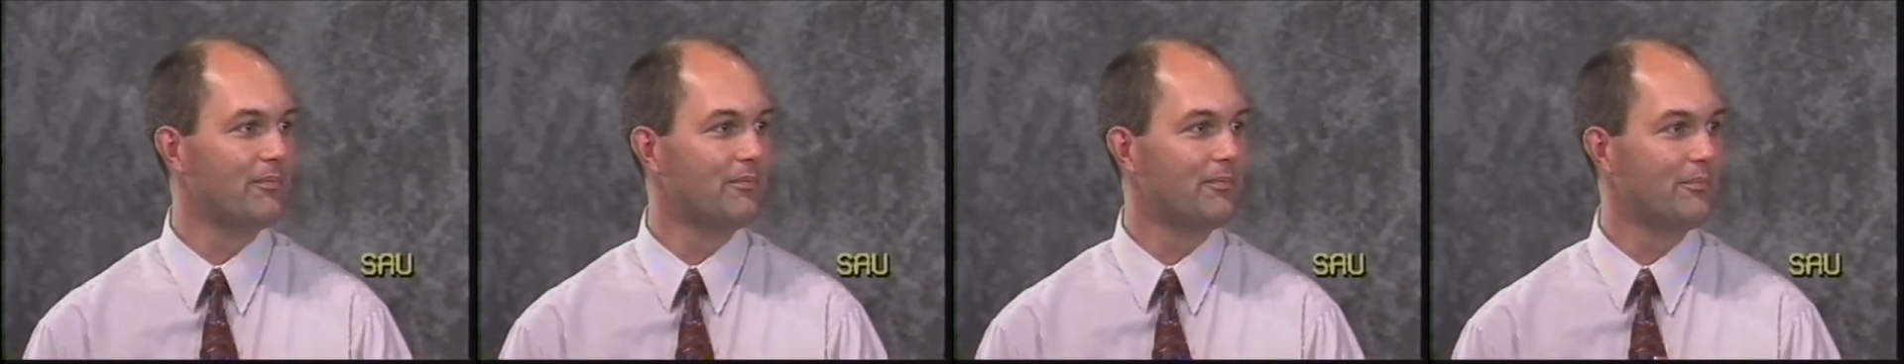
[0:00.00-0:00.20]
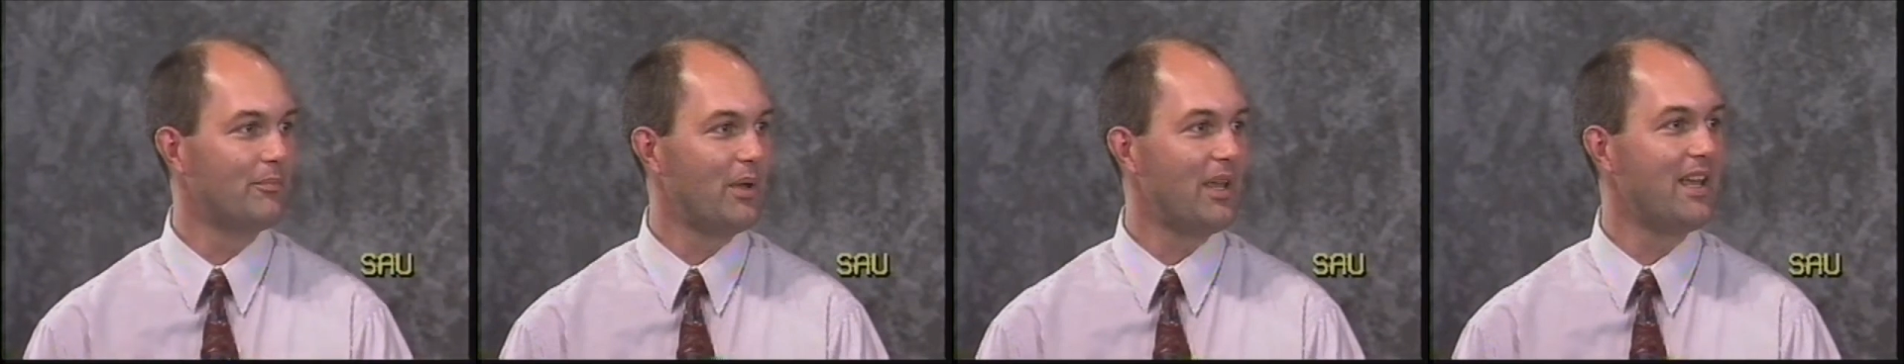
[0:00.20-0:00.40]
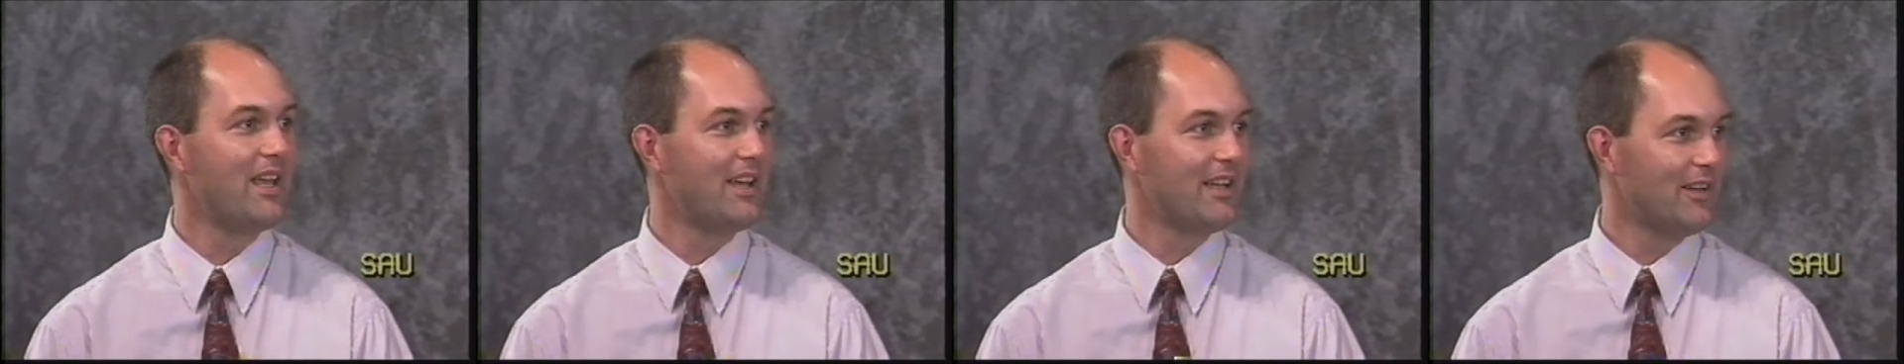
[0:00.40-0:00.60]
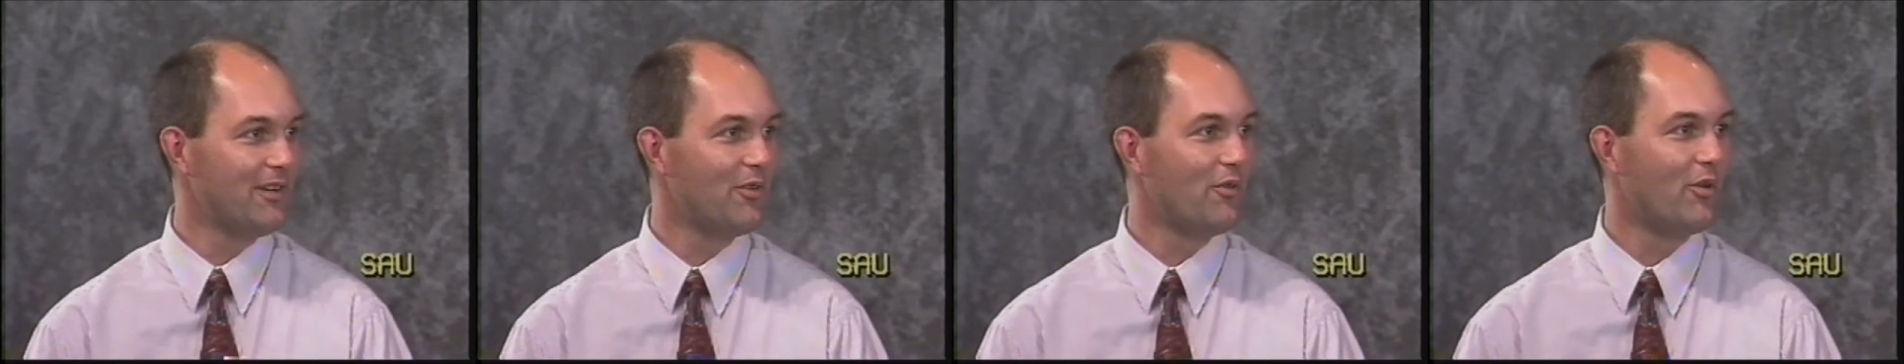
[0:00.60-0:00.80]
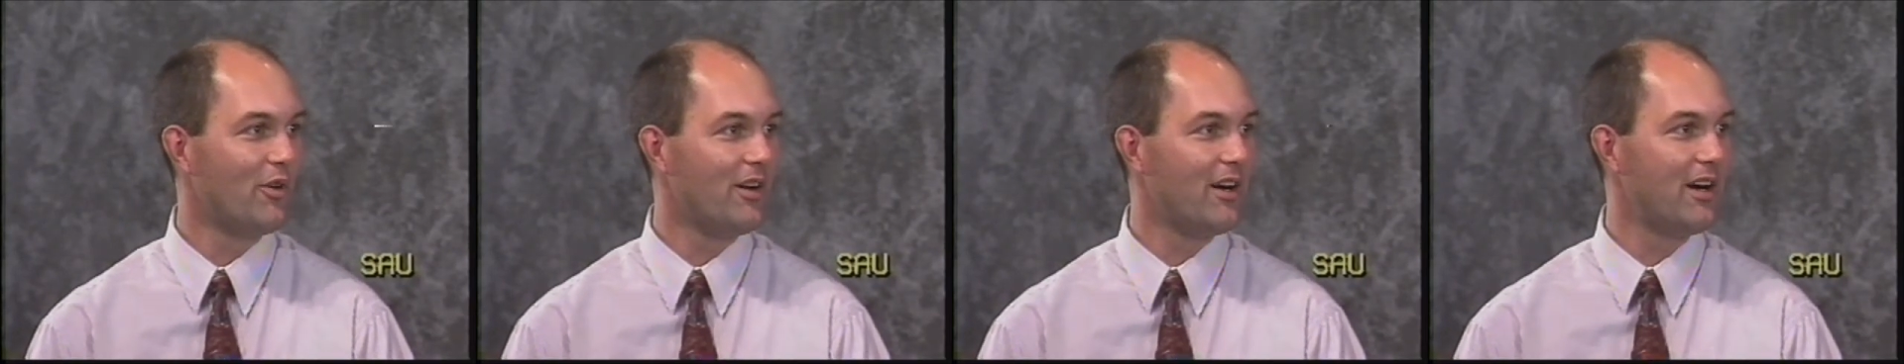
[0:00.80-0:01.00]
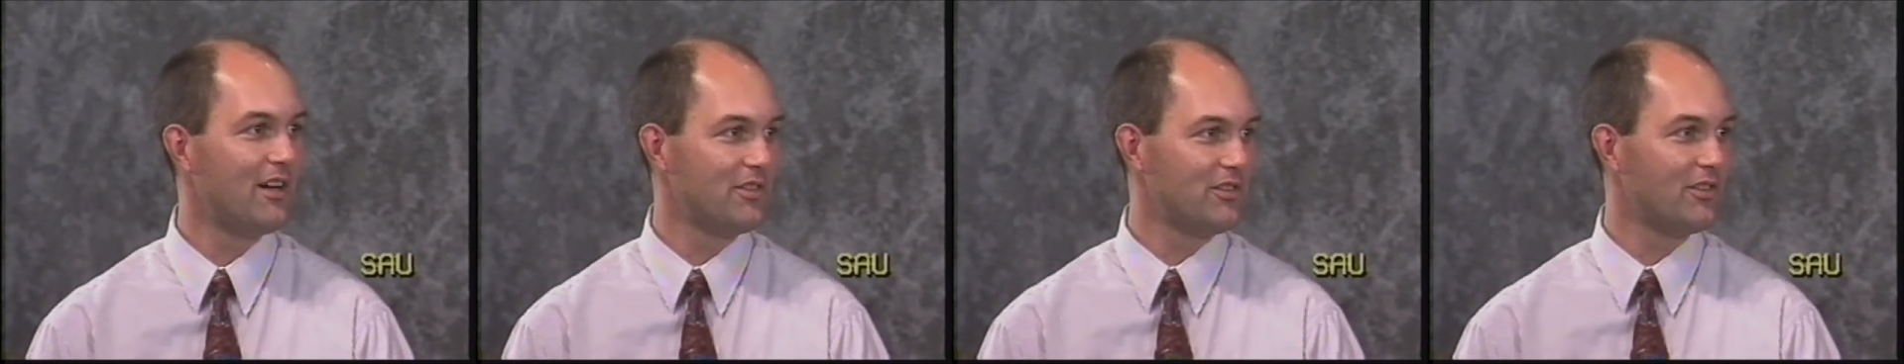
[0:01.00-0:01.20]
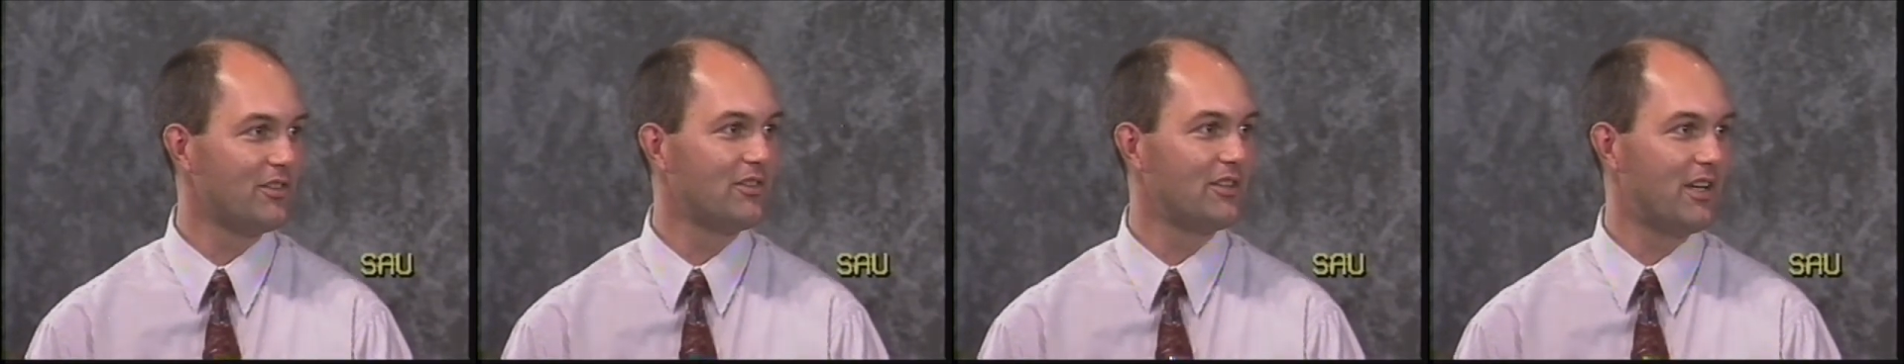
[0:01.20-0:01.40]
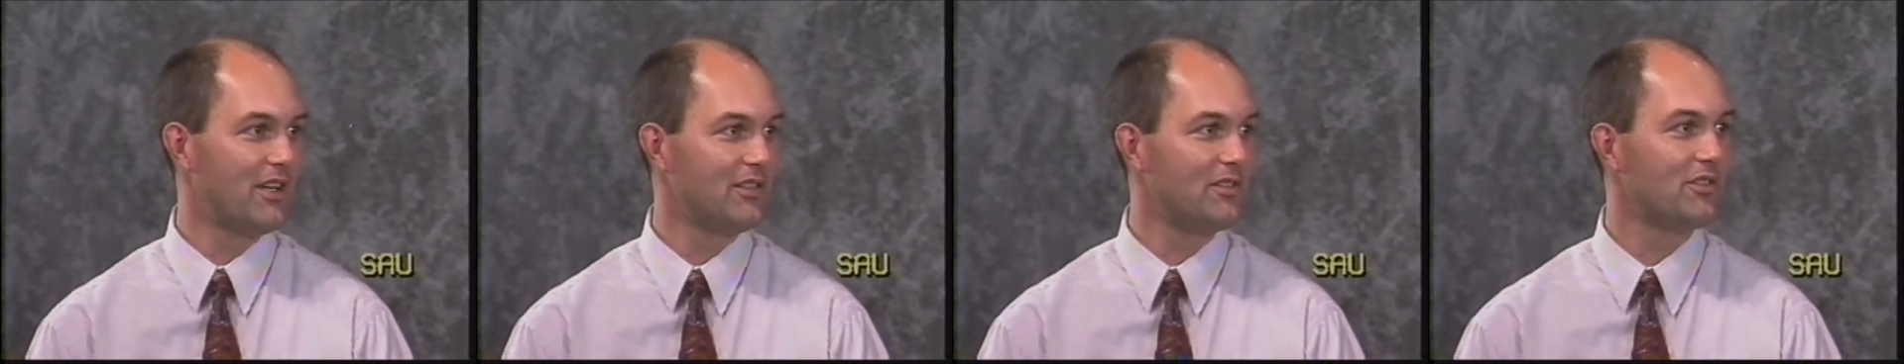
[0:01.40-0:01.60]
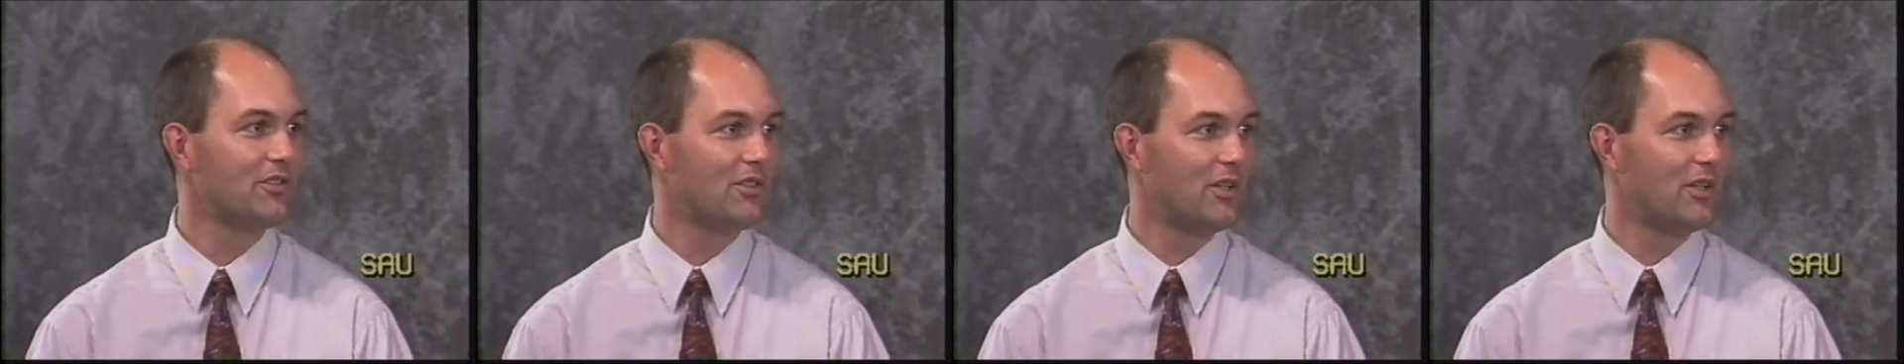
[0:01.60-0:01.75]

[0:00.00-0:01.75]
pin where our success has